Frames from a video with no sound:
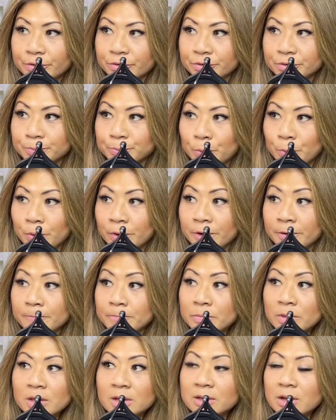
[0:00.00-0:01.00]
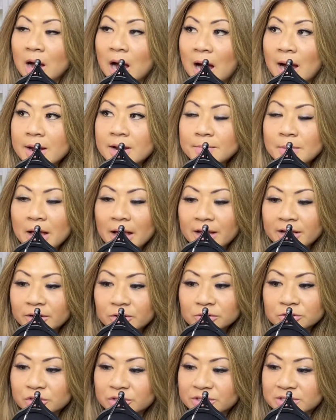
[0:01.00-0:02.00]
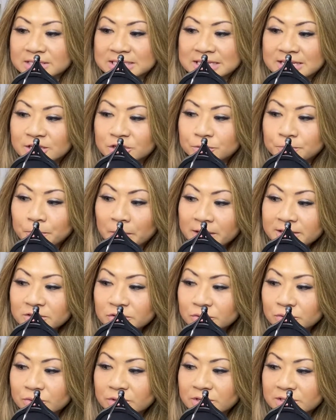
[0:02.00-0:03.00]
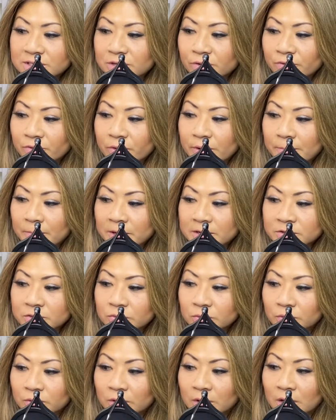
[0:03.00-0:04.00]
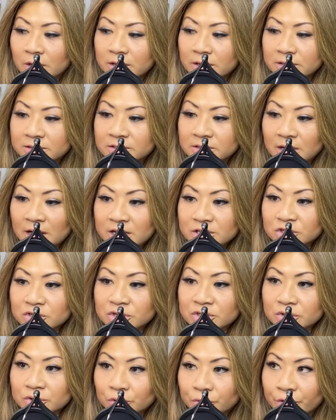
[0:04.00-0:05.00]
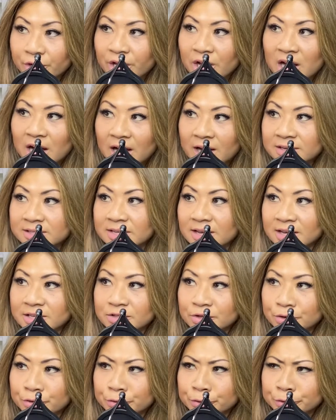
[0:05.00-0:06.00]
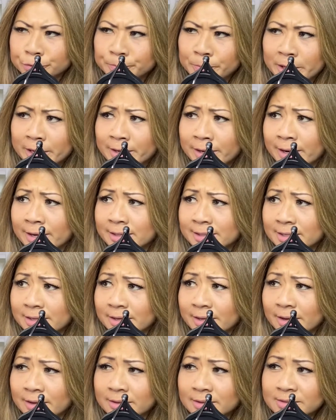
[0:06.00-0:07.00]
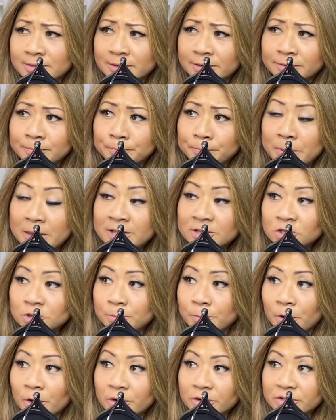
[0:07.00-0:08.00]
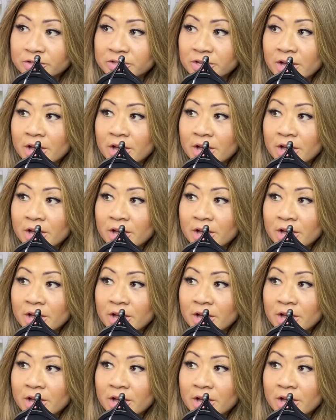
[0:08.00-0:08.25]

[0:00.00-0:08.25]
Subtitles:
just born. I don't just teach. My students over at my school is not just learning context clues, main ideas, and benchmarks.